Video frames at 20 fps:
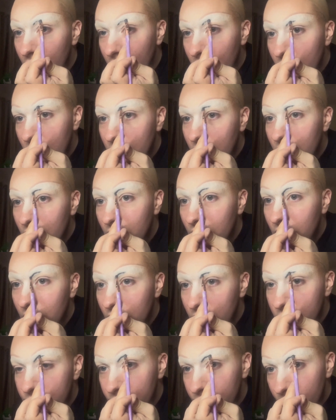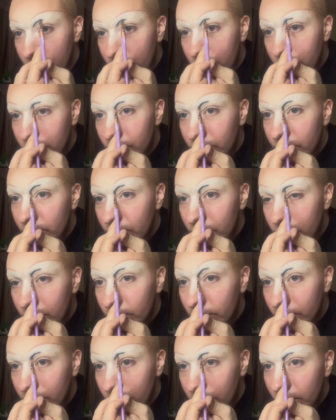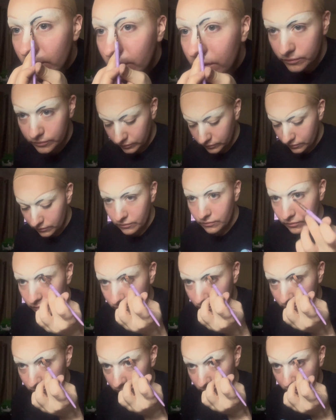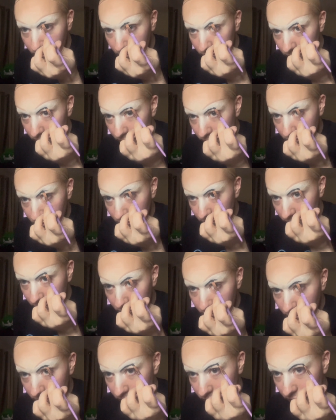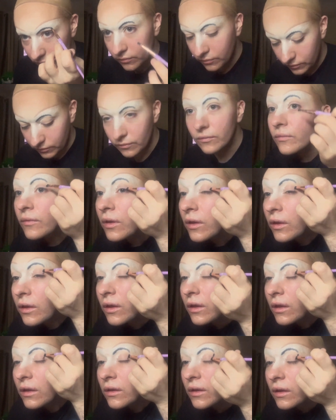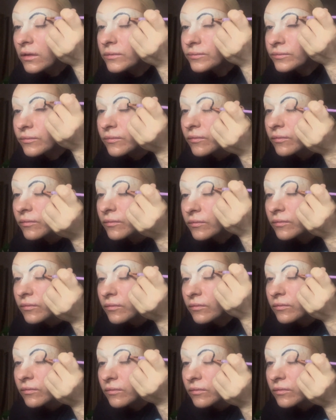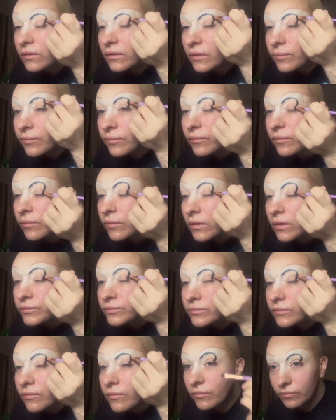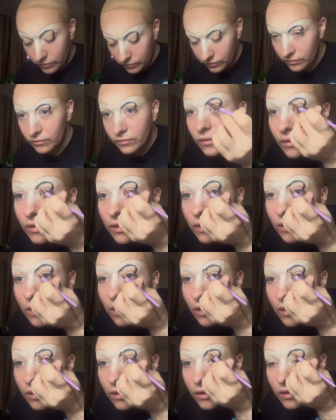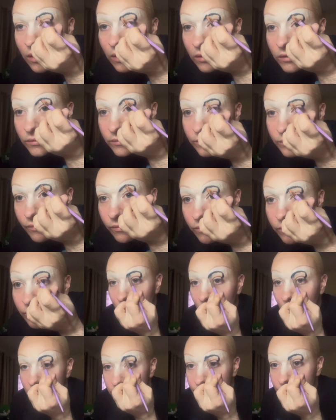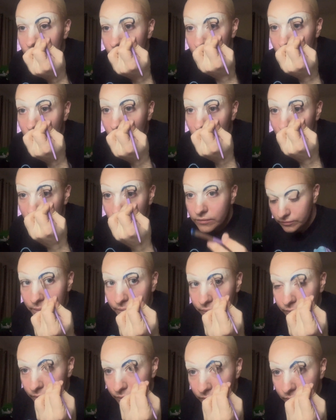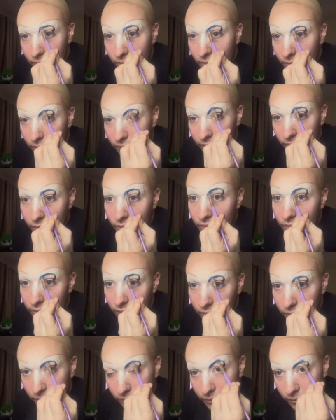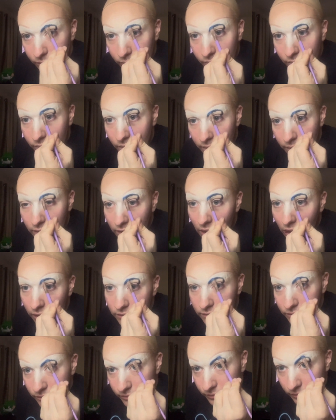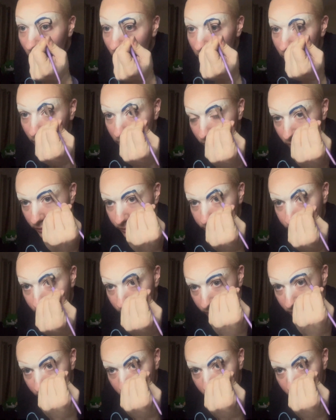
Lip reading: by sketching the general crease shape with a black eyeshadow. I'm using a stamping motion here so that I don't disrupt my brow cover. I then connect my outer corner to give me a base of where the deepest parts of my eyeshadow are going to be. I then go back over the line that I created with a darker blue,